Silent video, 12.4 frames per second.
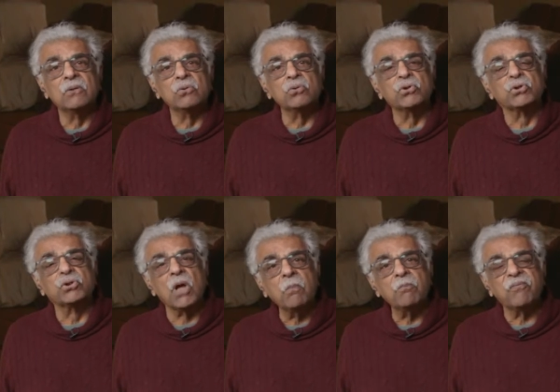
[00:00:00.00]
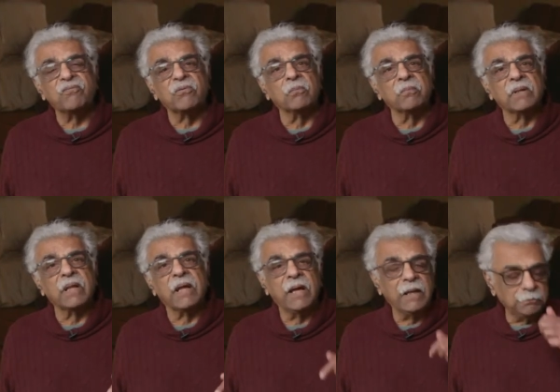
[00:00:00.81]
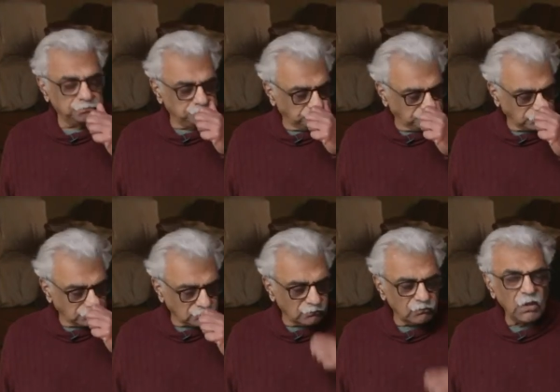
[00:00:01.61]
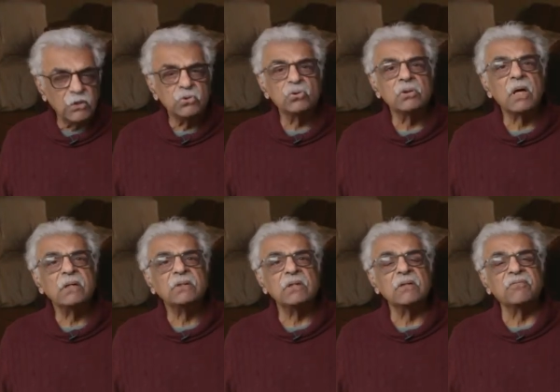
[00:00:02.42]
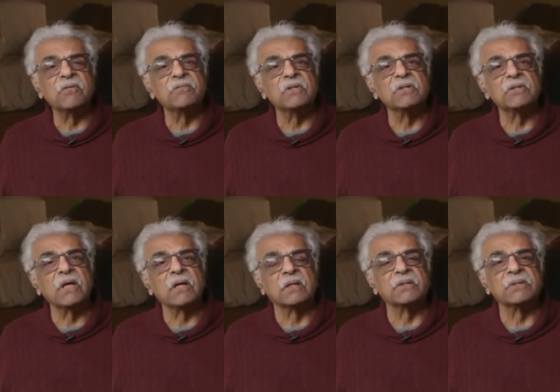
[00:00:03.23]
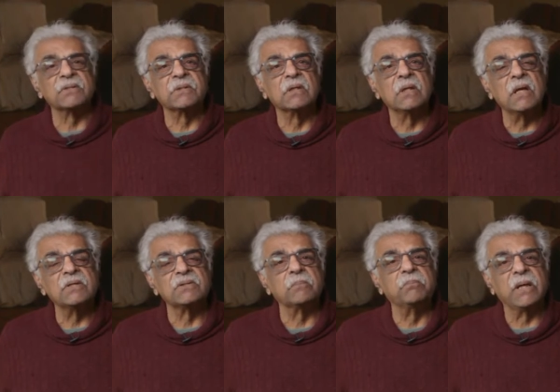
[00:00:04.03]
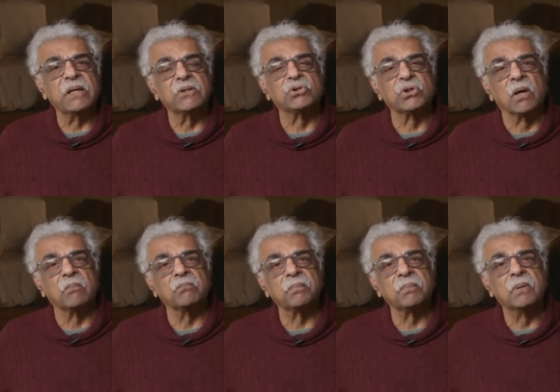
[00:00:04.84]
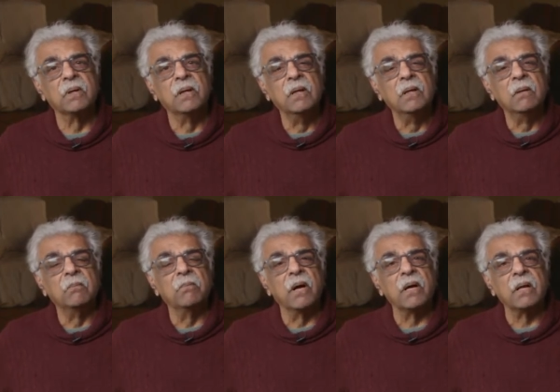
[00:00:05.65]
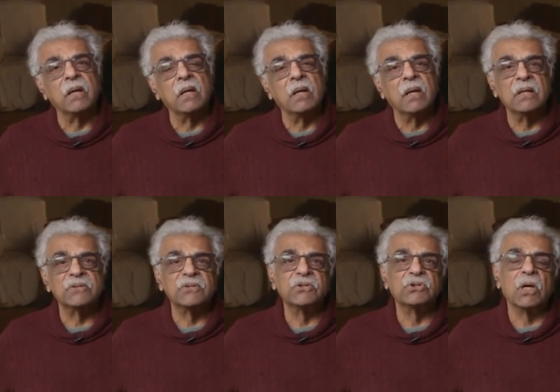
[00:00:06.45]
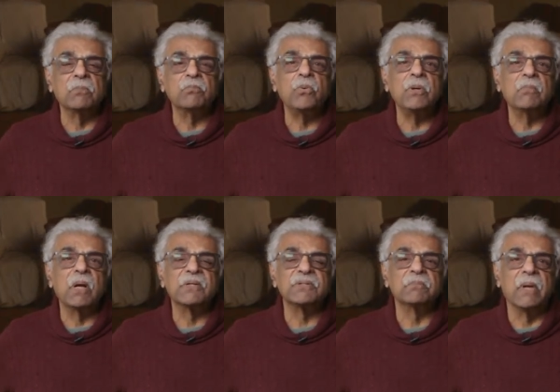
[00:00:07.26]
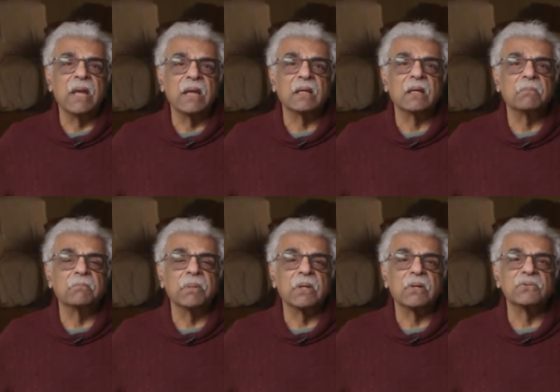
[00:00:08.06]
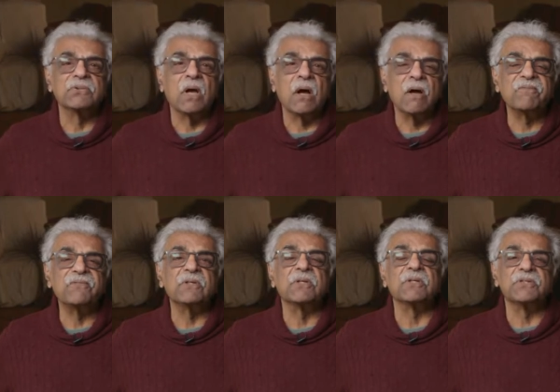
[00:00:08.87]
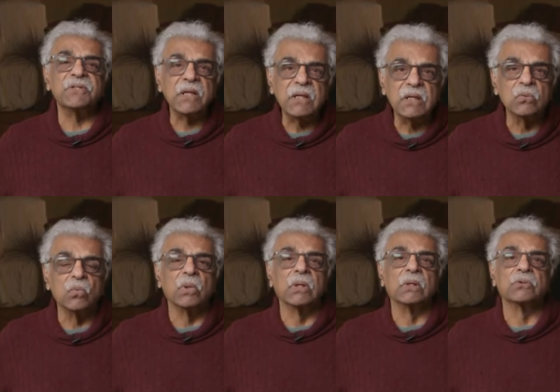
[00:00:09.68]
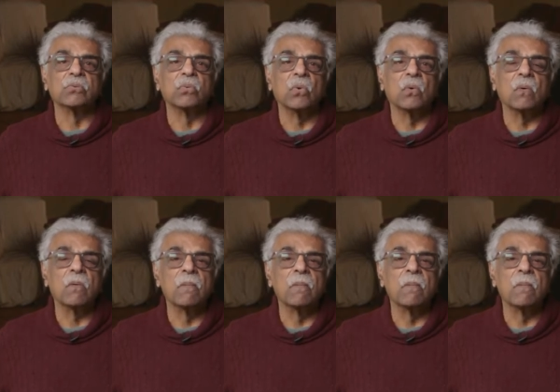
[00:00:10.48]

To jump from there to 1956 is a big jump, but it's a jump we must make, because after the Second World War